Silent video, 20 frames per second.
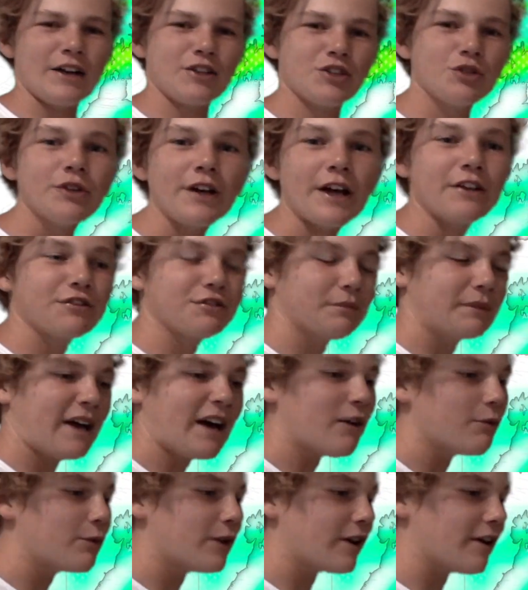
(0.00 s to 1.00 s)
2 days from
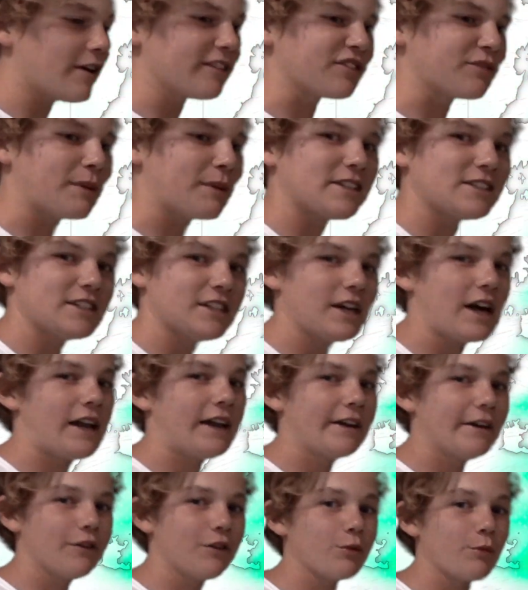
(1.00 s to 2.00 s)
now, we are expecting
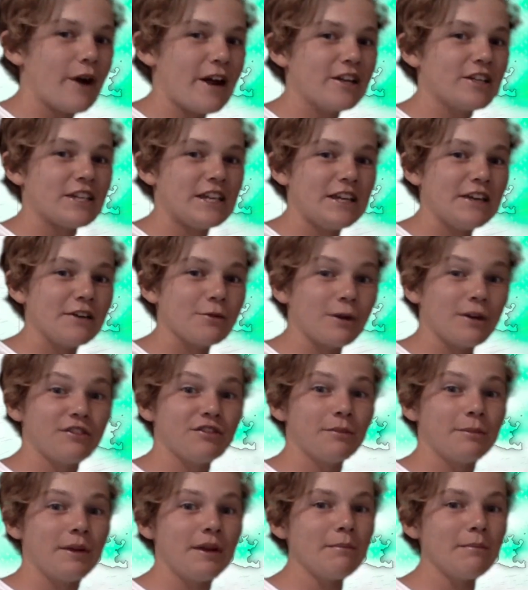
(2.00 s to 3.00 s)
the rain to
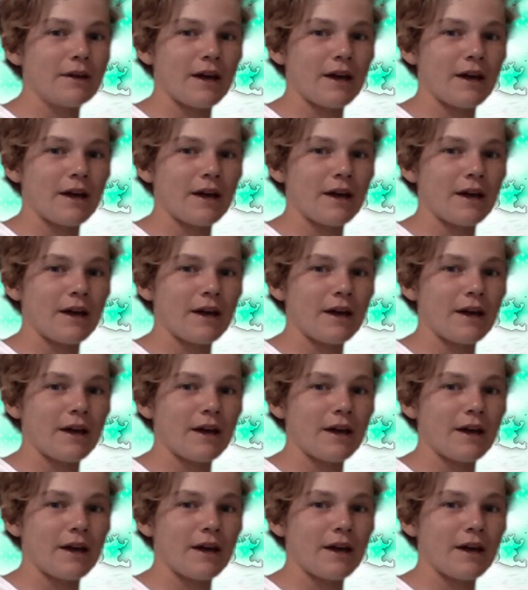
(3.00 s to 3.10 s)
increase a bit,